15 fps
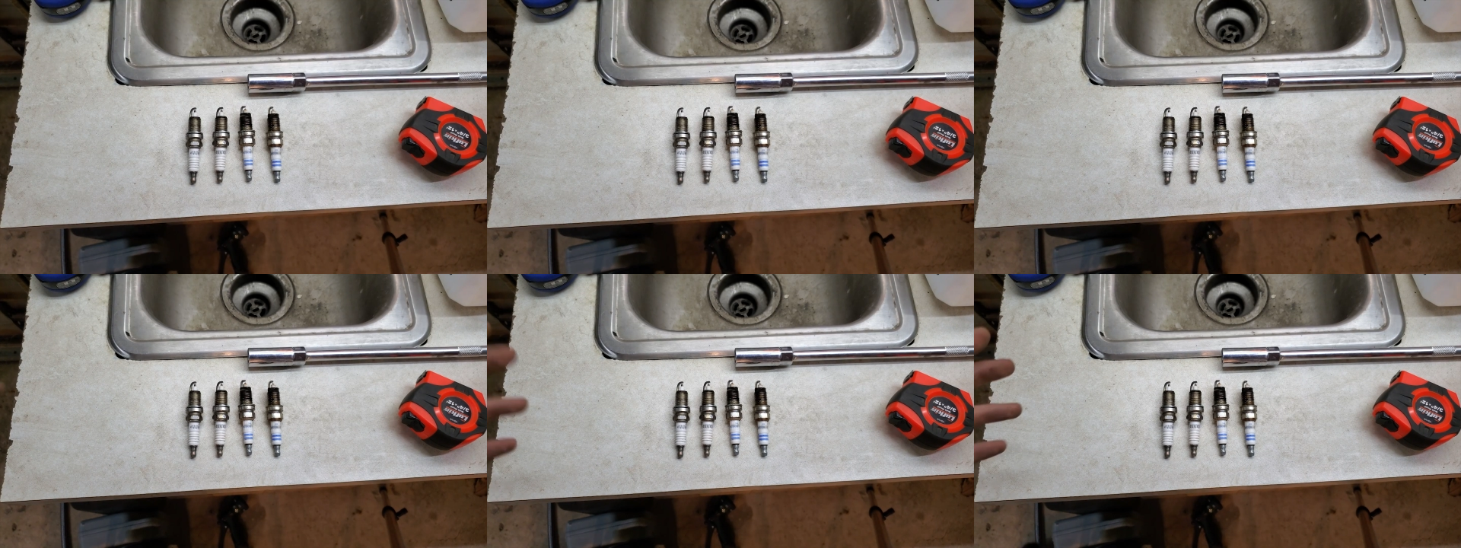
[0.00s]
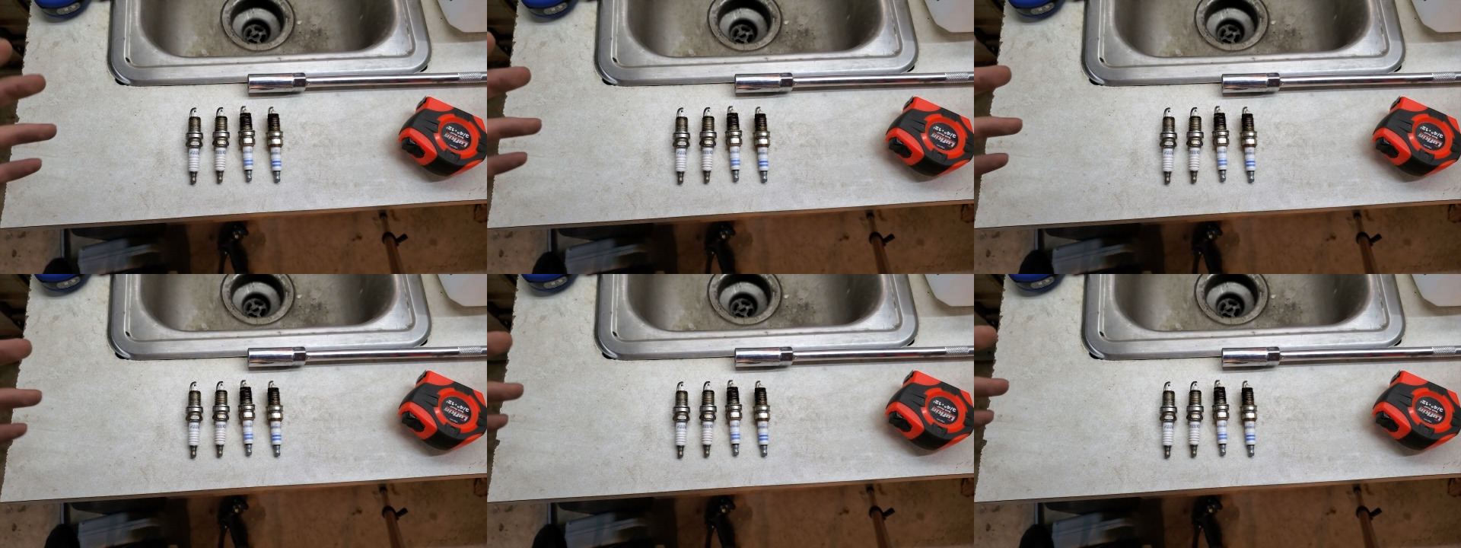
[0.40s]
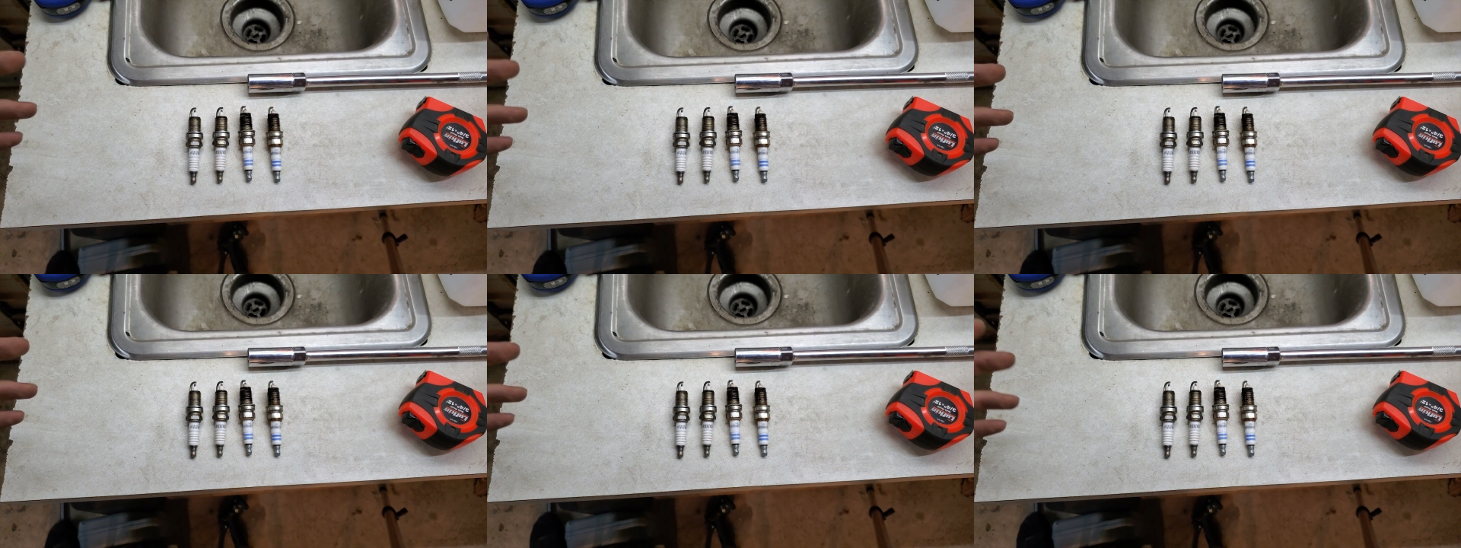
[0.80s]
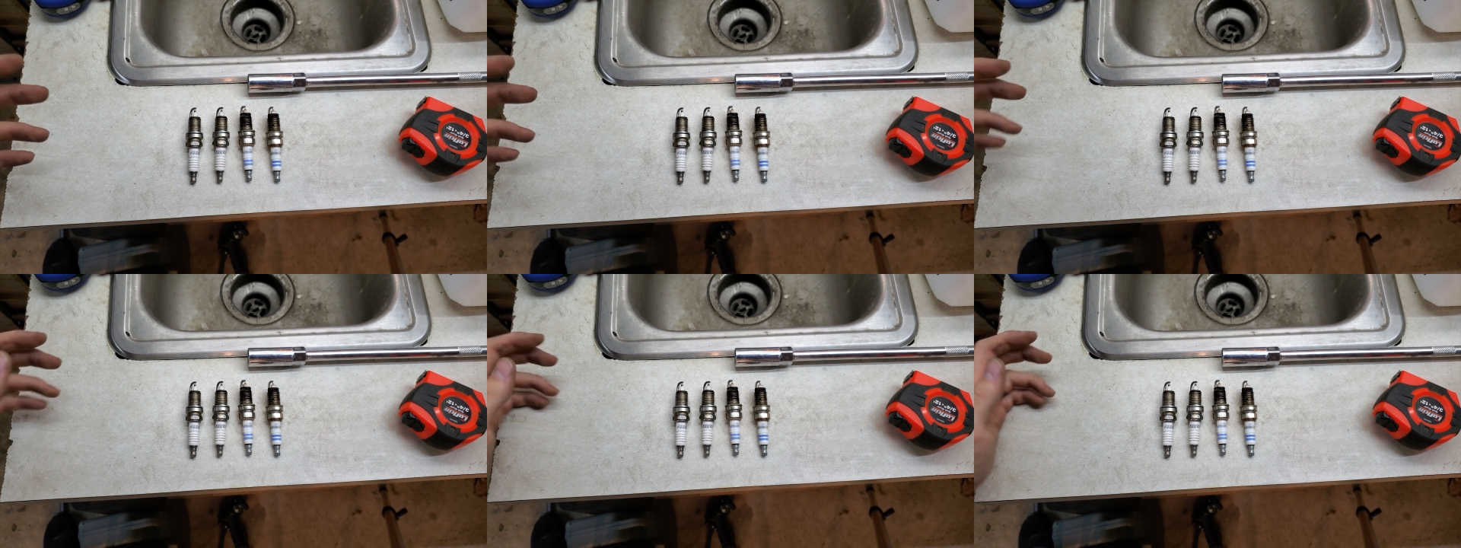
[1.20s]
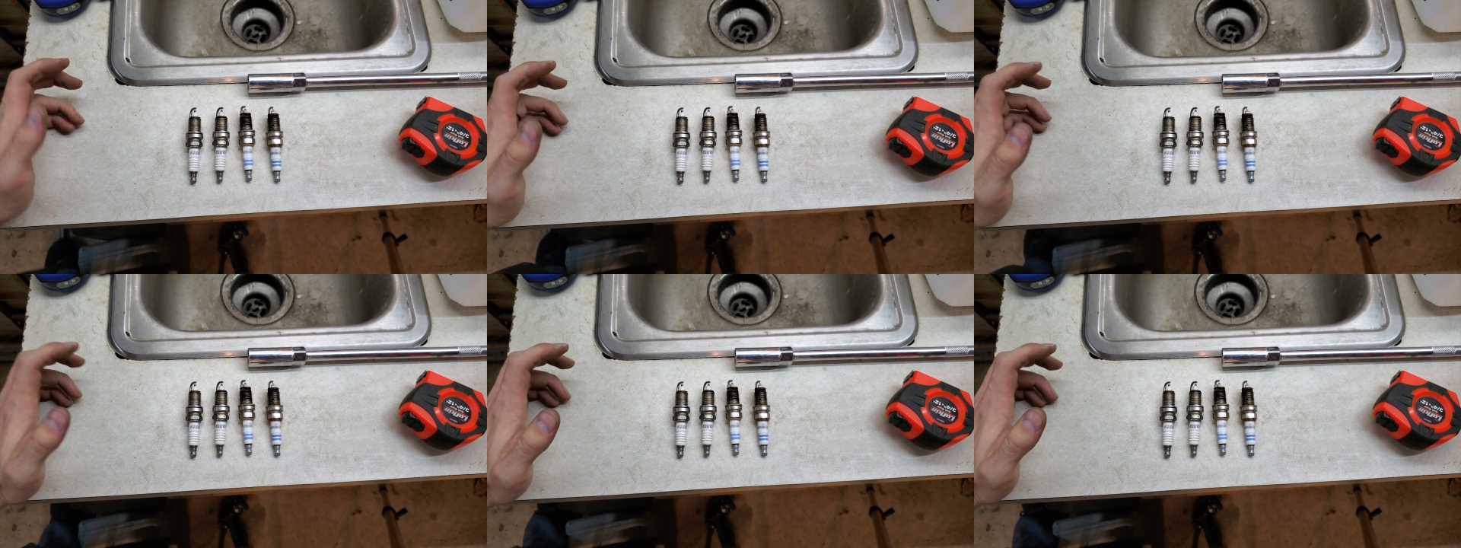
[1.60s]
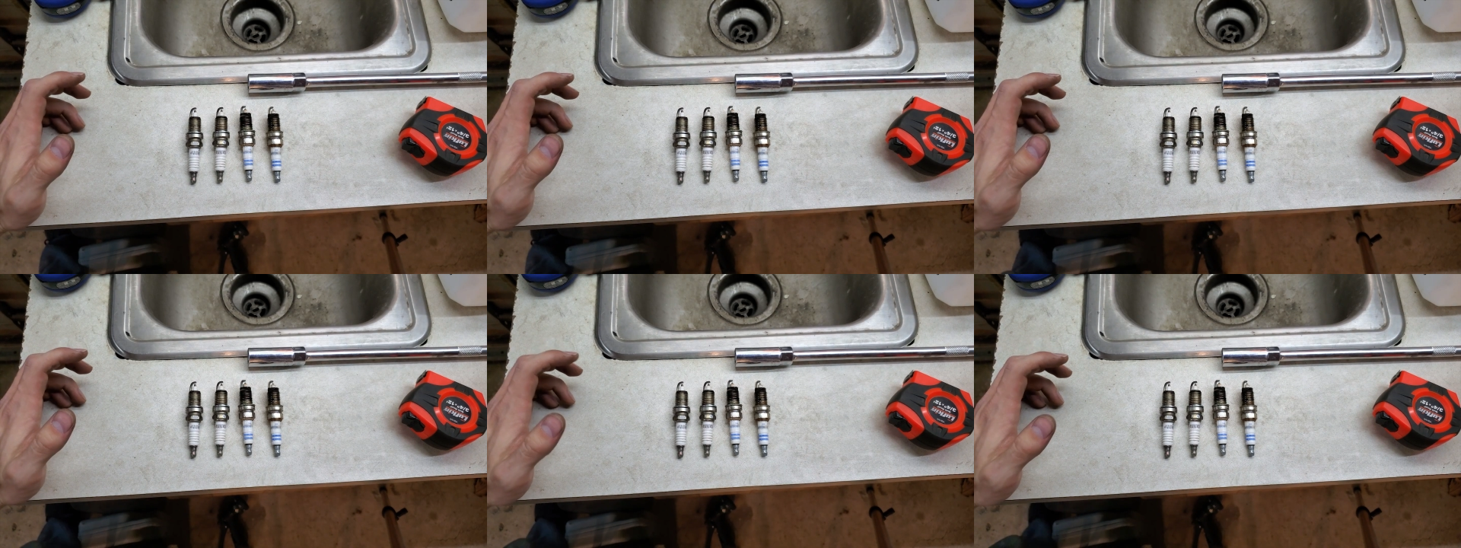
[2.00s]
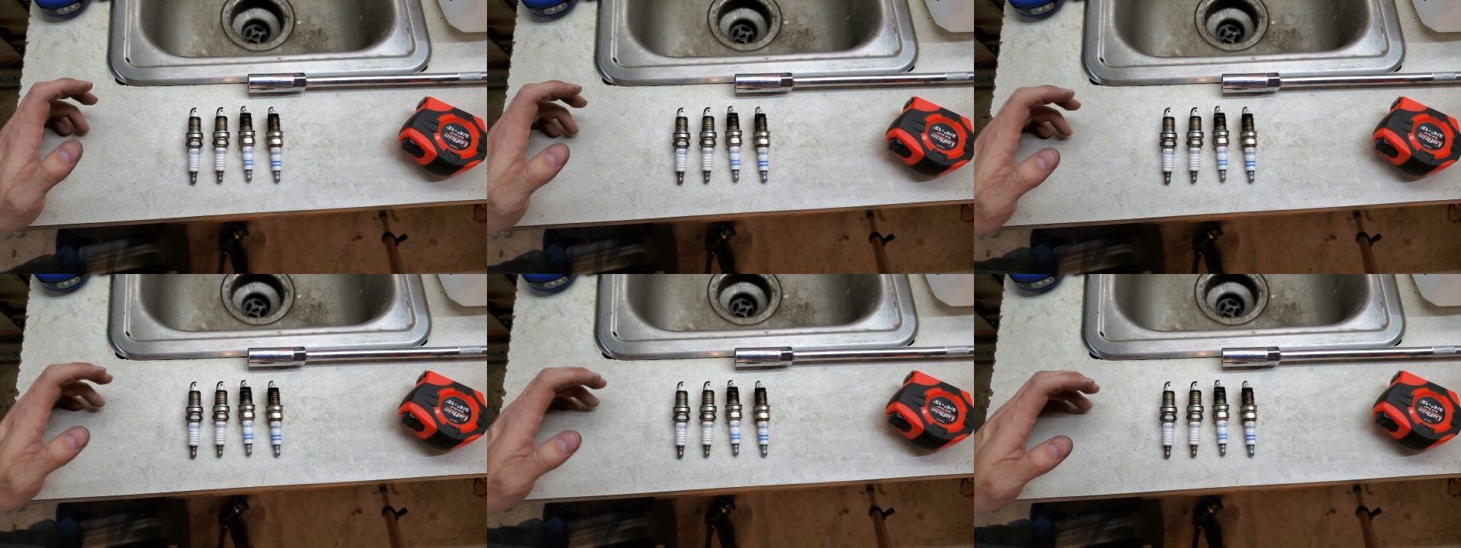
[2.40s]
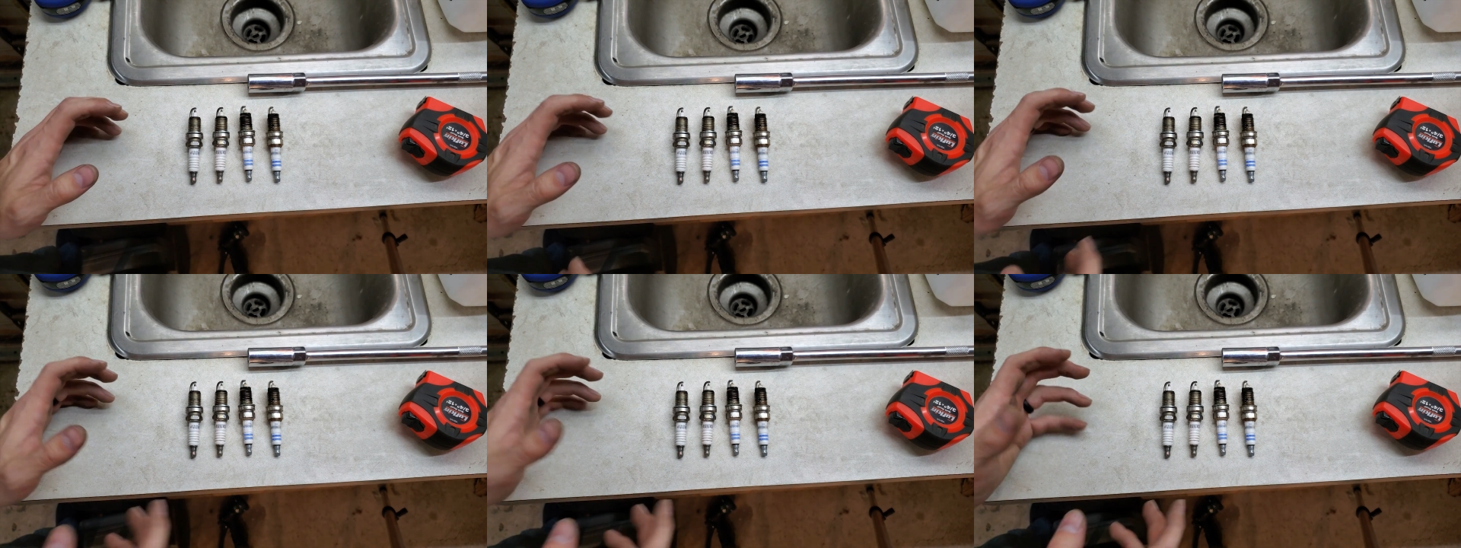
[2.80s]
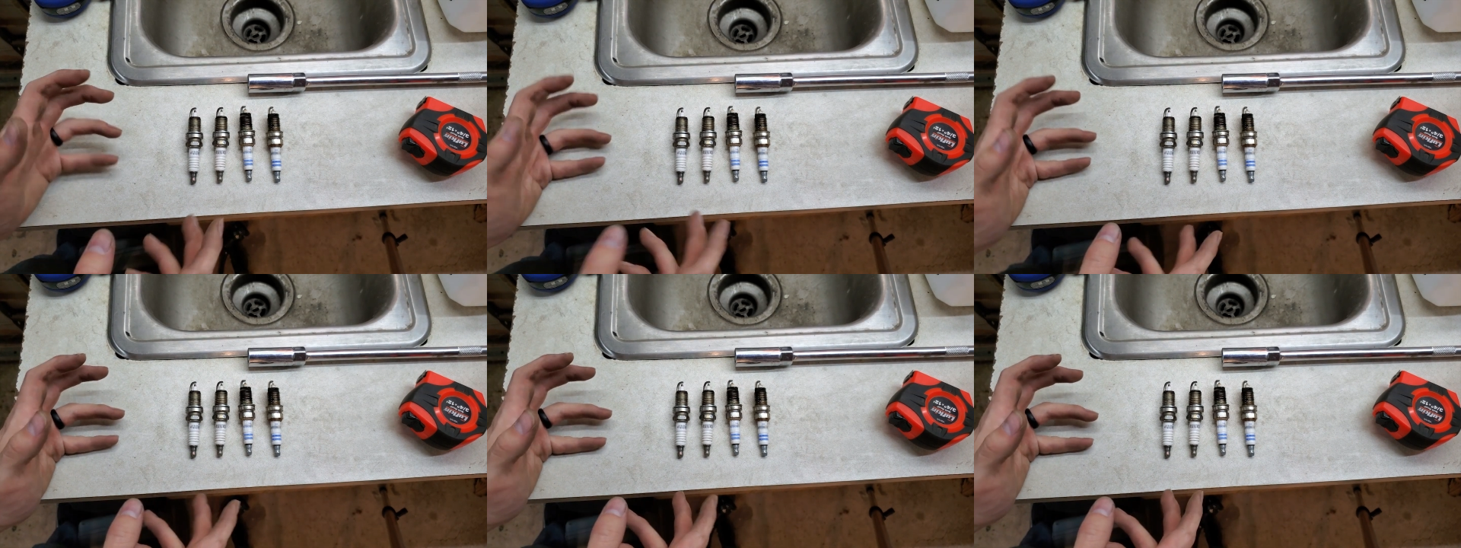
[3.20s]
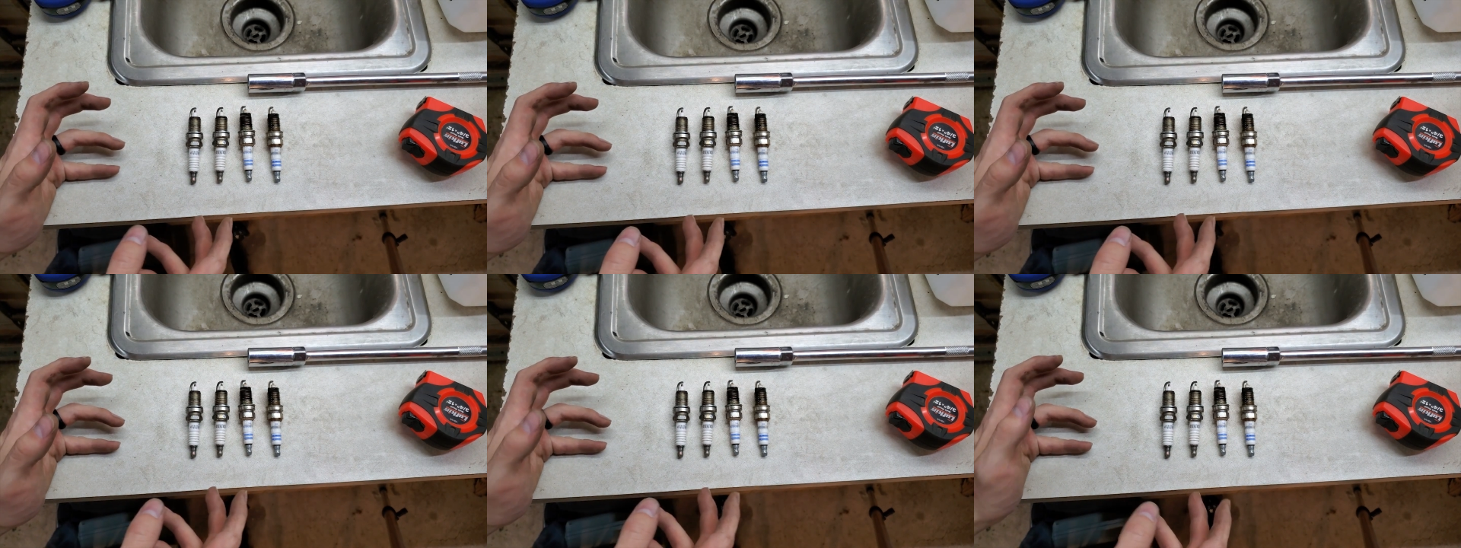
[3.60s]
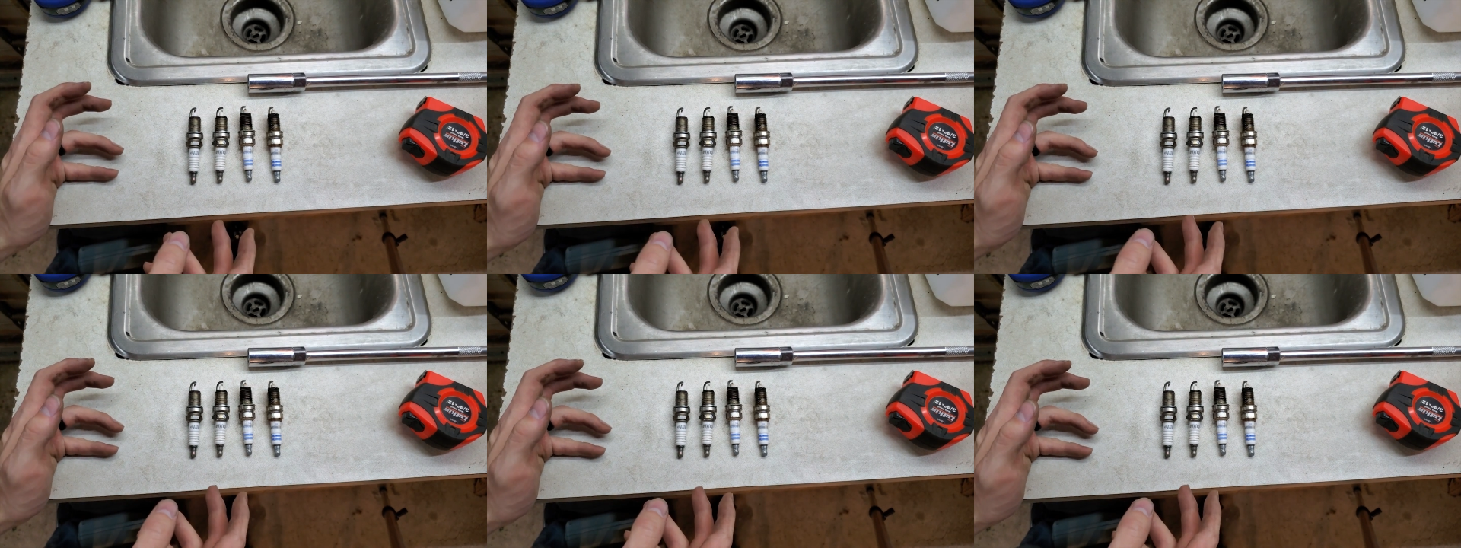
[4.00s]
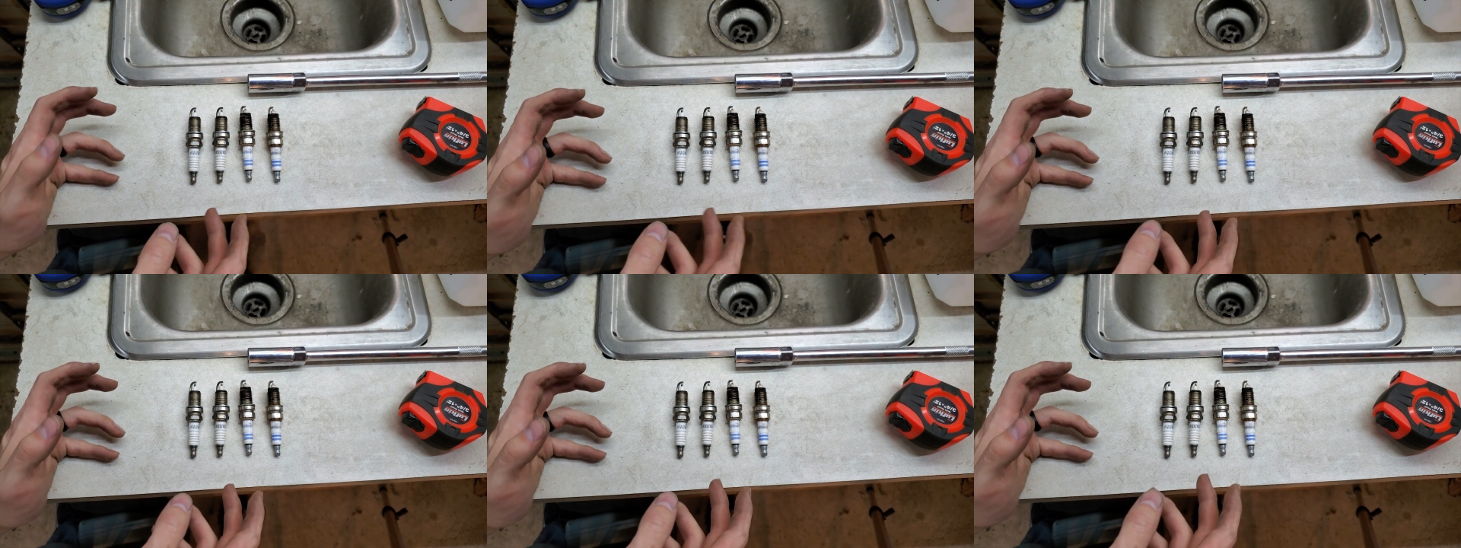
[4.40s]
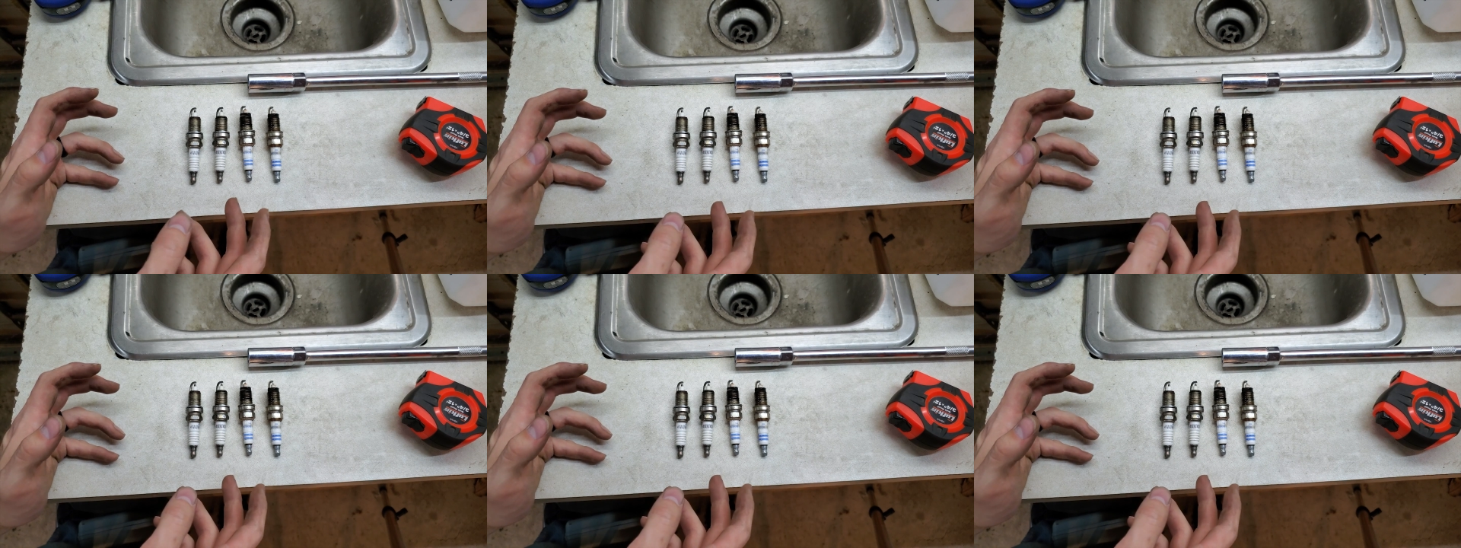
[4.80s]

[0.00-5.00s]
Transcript: (no speaker visible)